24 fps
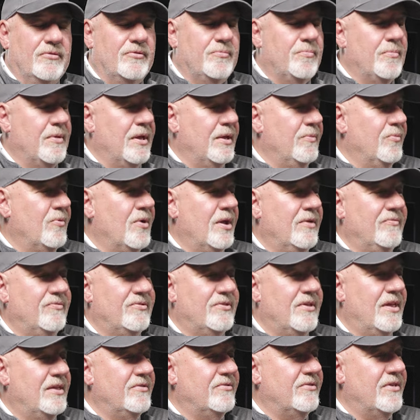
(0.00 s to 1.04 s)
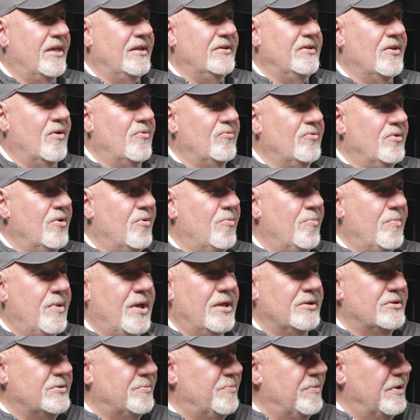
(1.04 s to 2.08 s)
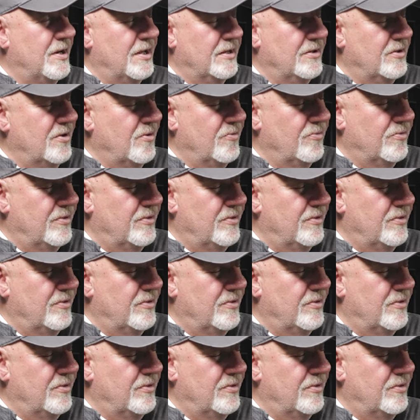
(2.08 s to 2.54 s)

My wife says I don't know much, but I know